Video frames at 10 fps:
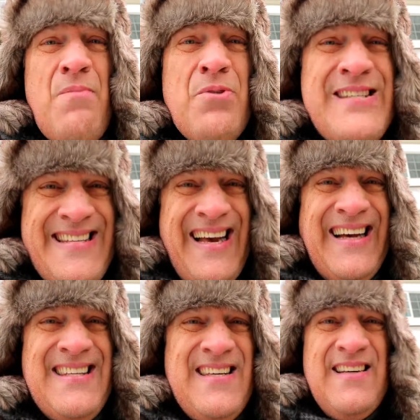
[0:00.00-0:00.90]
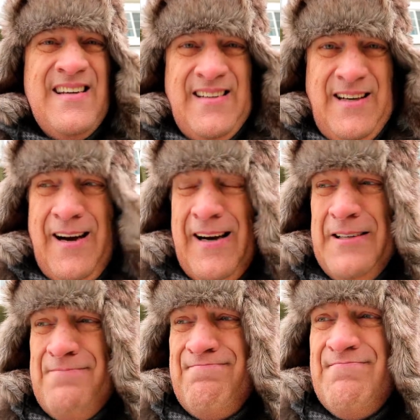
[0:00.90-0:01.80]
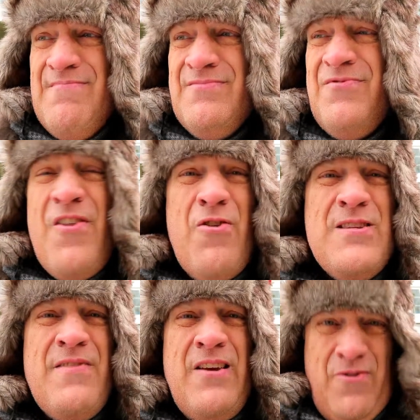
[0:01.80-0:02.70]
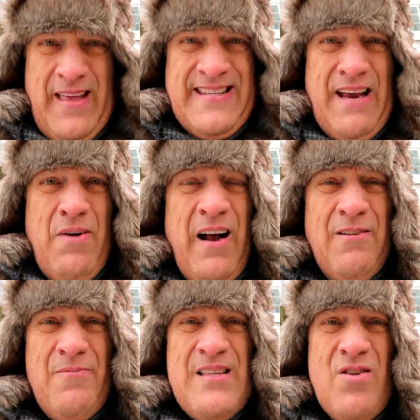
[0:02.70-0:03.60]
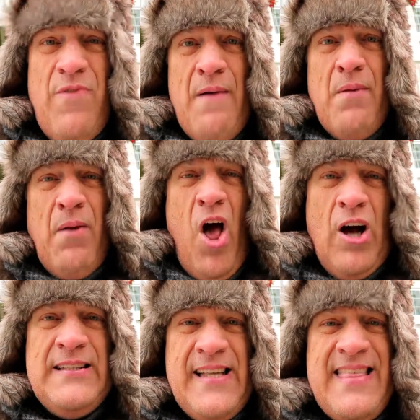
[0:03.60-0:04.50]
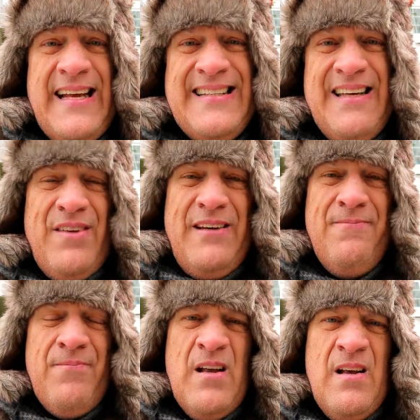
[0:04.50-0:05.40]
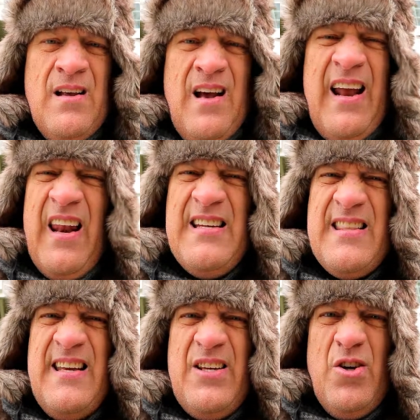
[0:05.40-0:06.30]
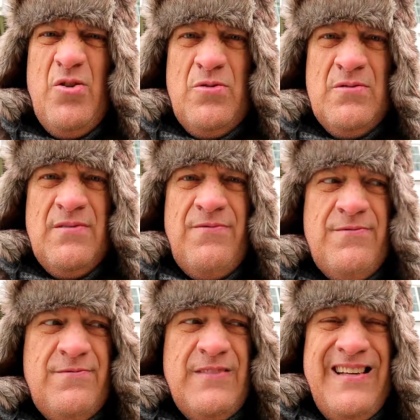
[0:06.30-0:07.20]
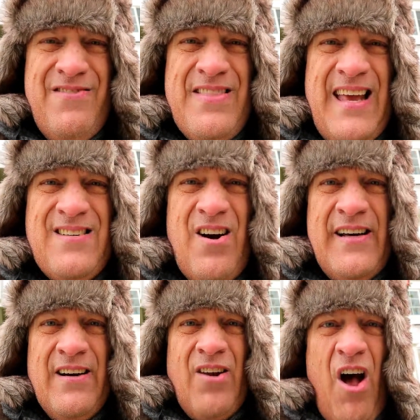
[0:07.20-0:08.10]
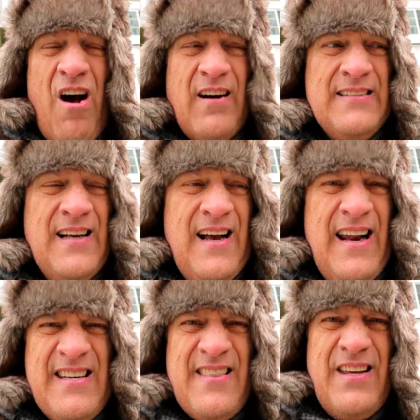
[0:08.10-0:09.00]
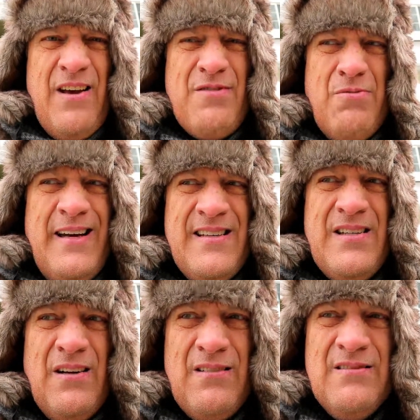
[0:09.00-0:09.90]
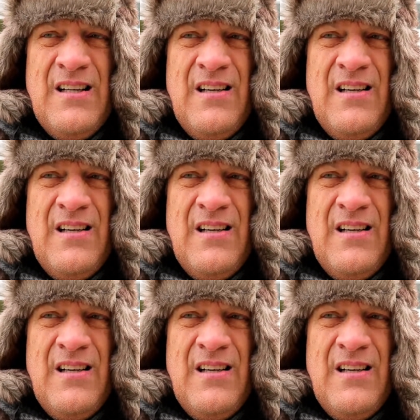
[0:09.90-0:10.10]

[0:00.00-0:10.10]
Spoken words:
Number 6, for those of you that say, well, November belongs to Thanksgiving, I'd like to think you give thanks all year long. I'd hate to think you have to wait until